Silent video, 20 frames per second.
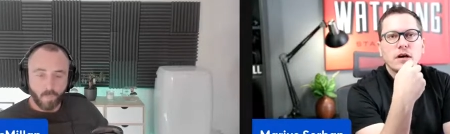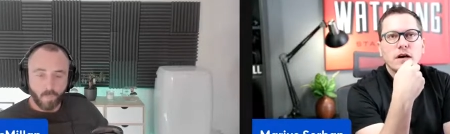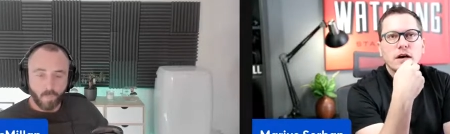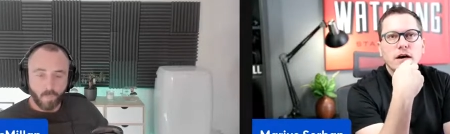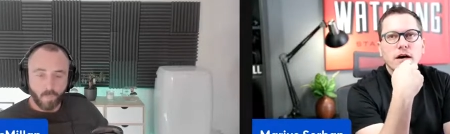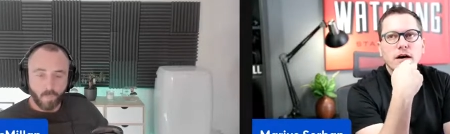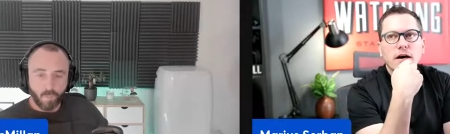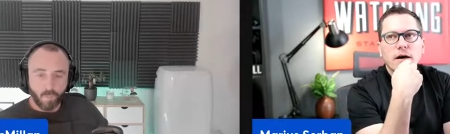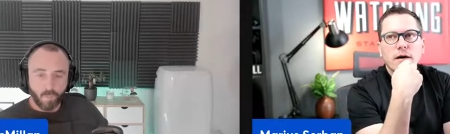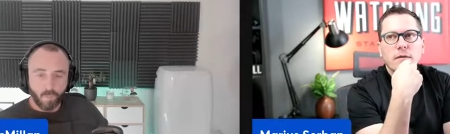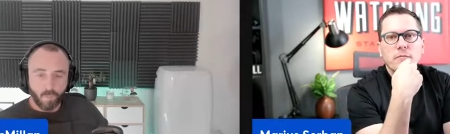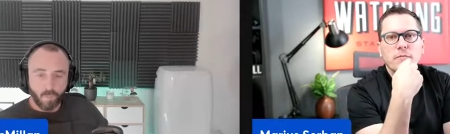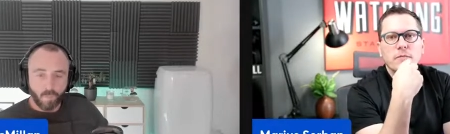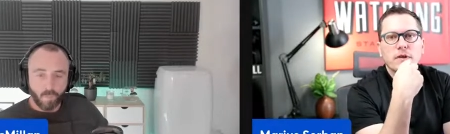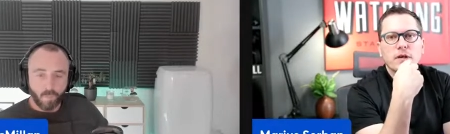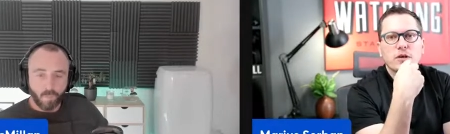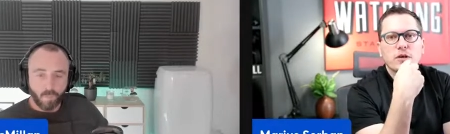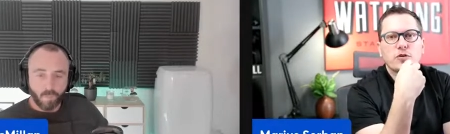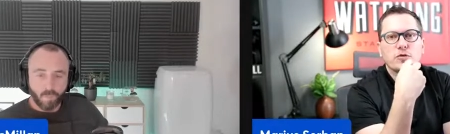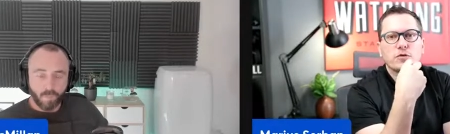Speaker 1: um,
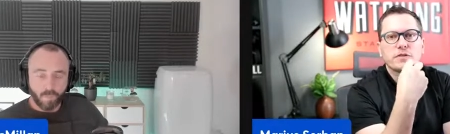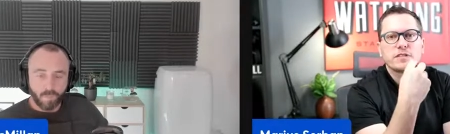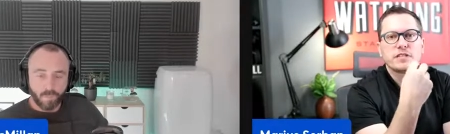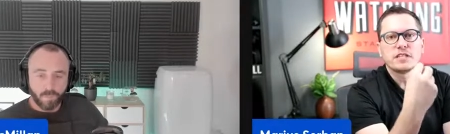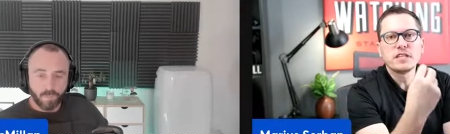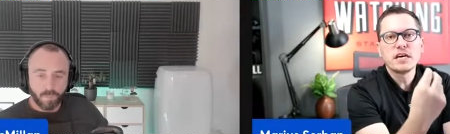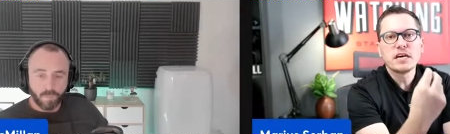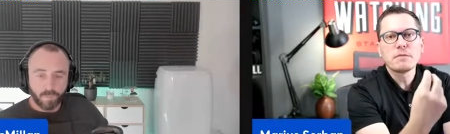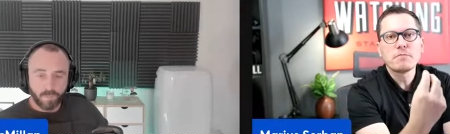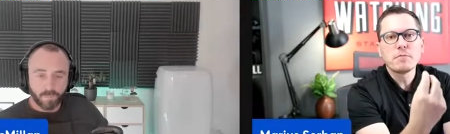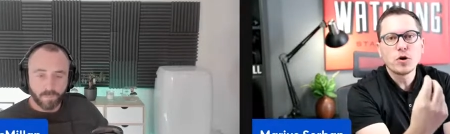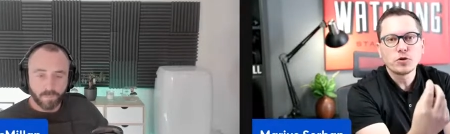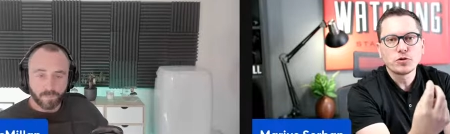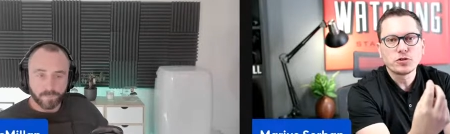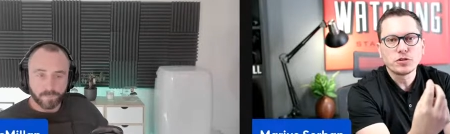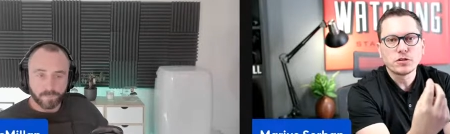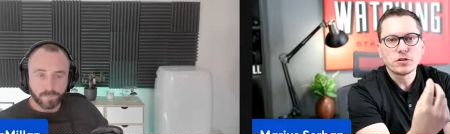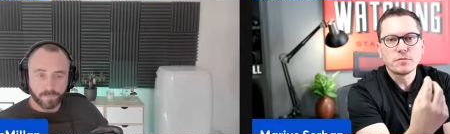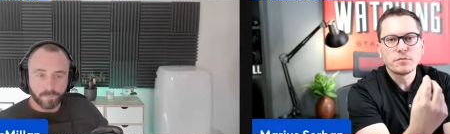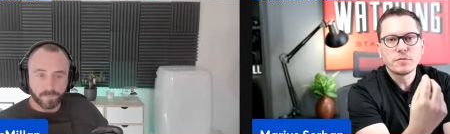you see the
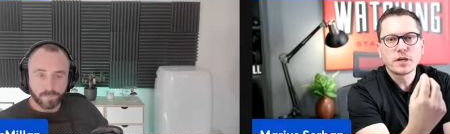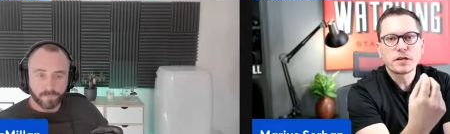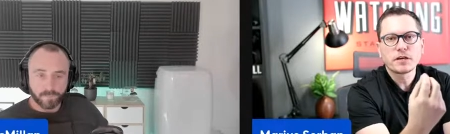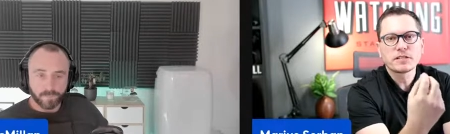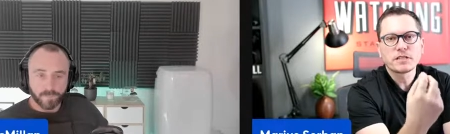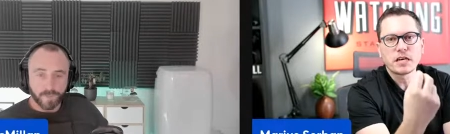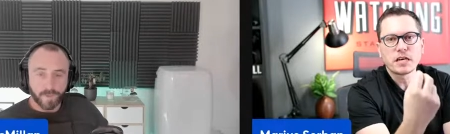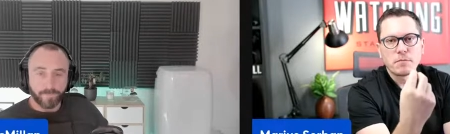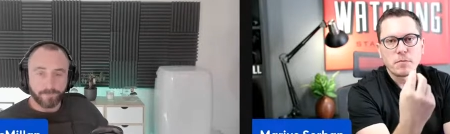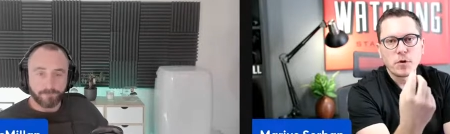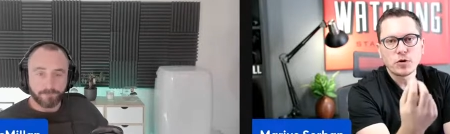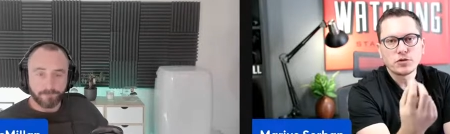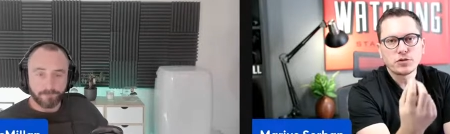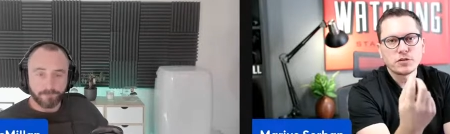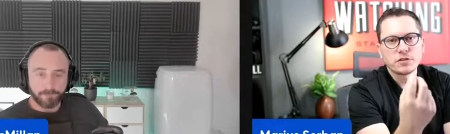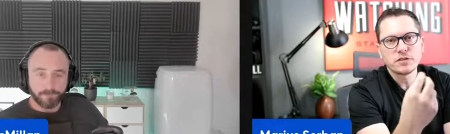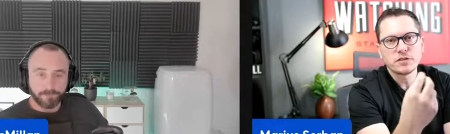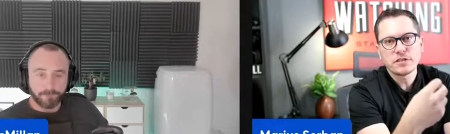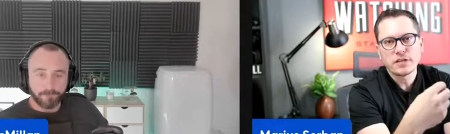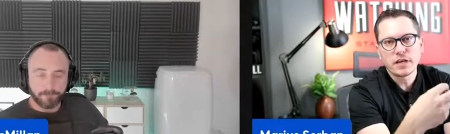emotion because emotion
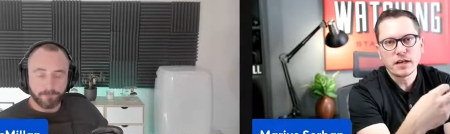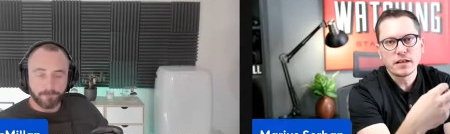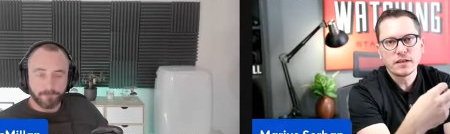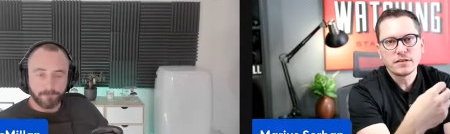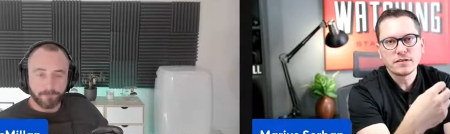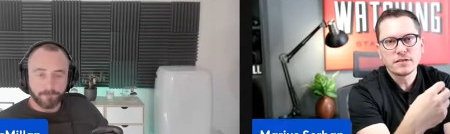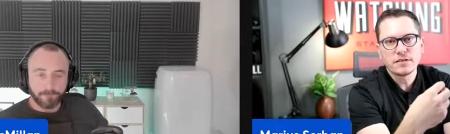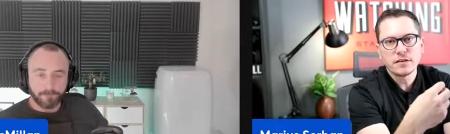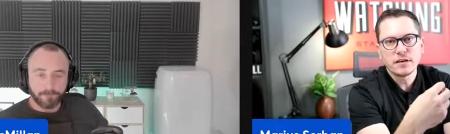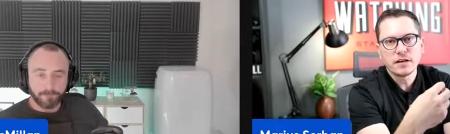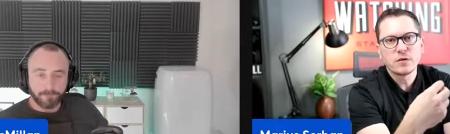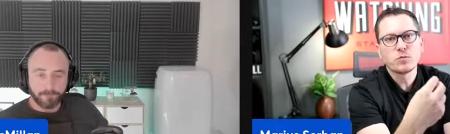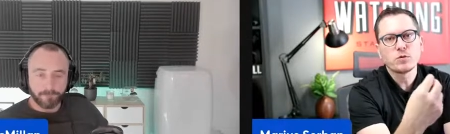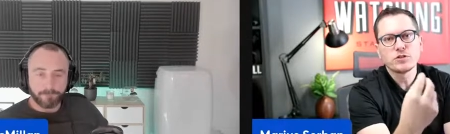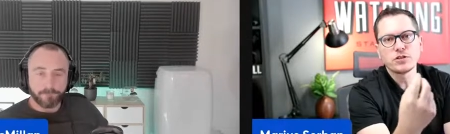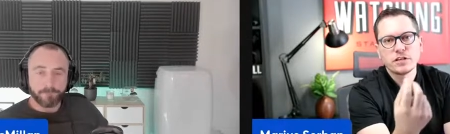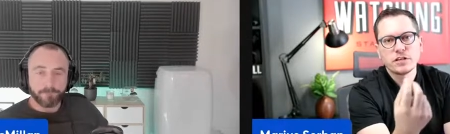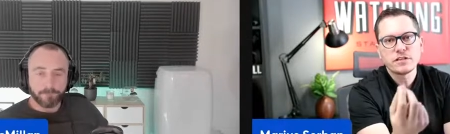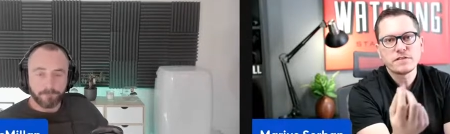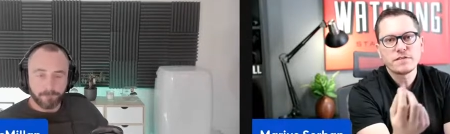yeah. sells and we
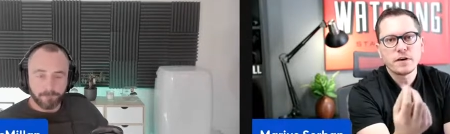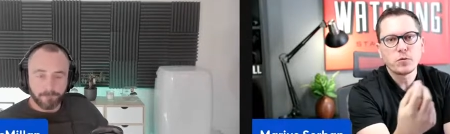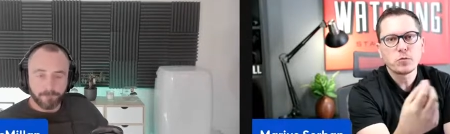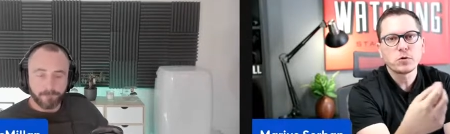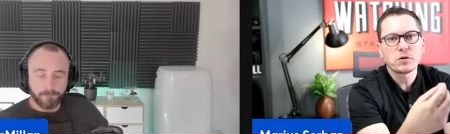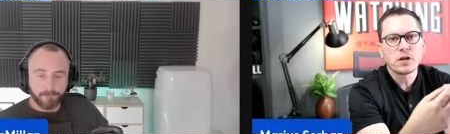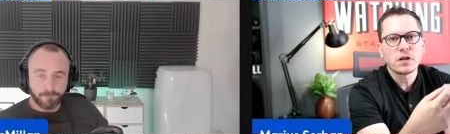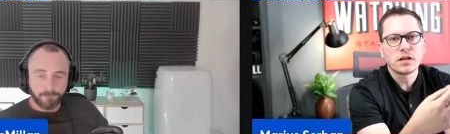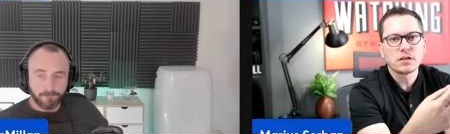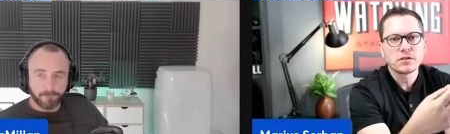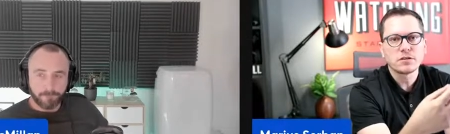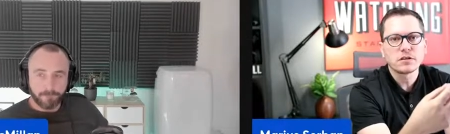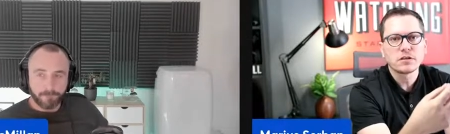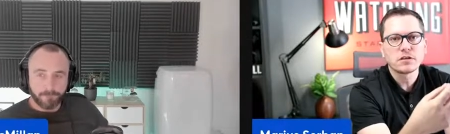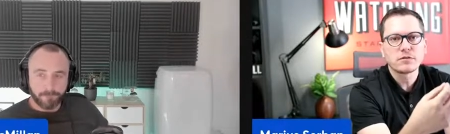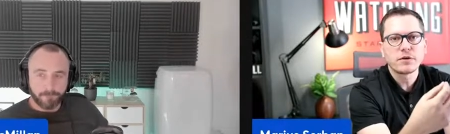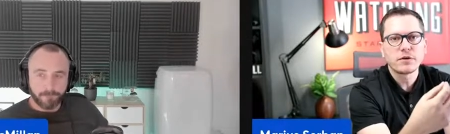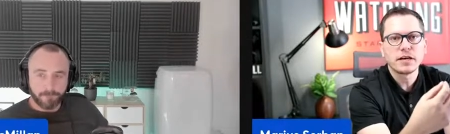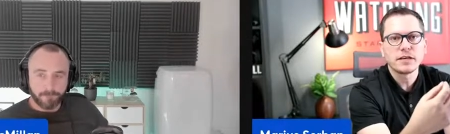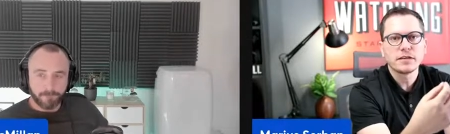justify with logic,
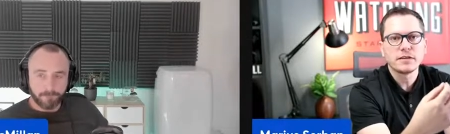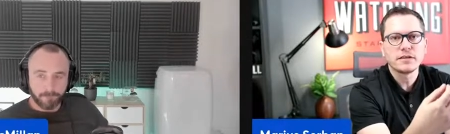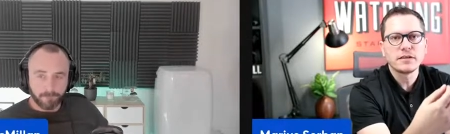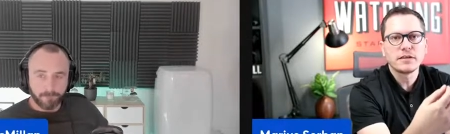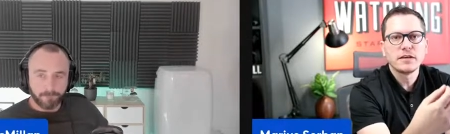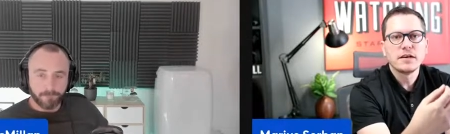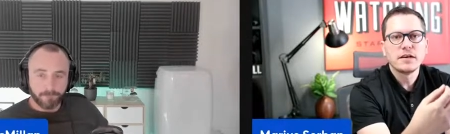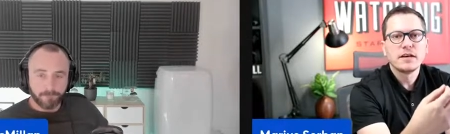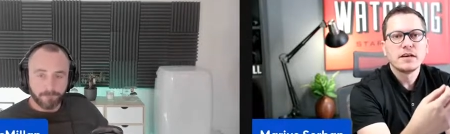right? Mm.